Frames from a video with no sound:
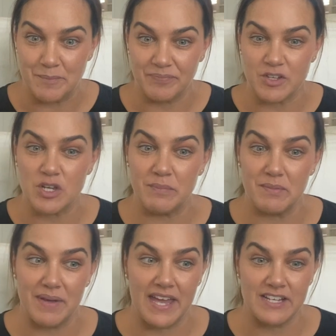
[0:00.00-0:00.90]
shopping
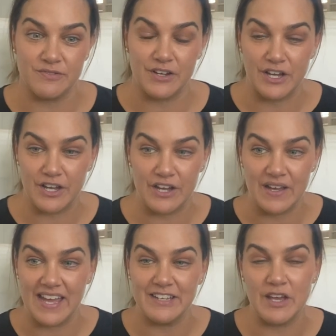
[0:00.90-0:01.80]
bags for her
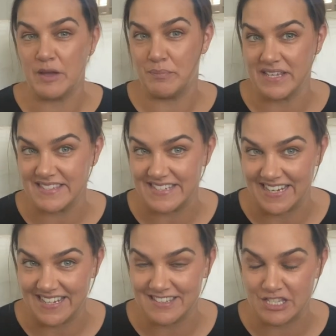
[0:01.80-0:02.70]
and her
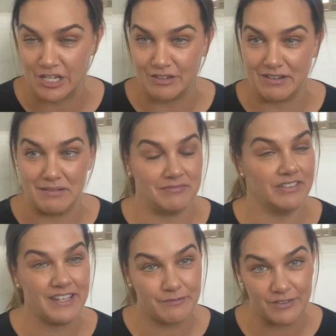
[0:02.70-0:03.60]
bestie. So I'm
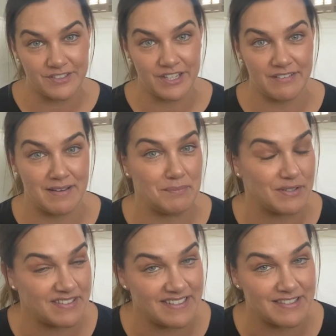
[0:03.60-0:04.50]
looking forward to her
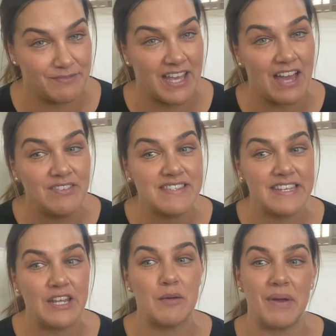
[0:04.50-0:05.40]
unboxing. So if you haven't
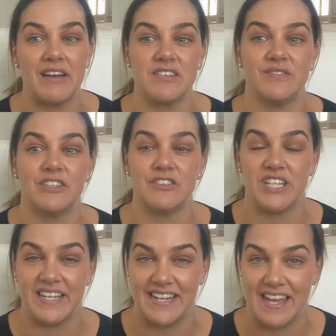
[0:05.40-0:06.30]
seen her Paris vlog,
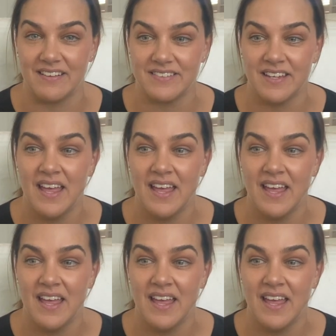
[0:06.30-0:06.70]
check it out.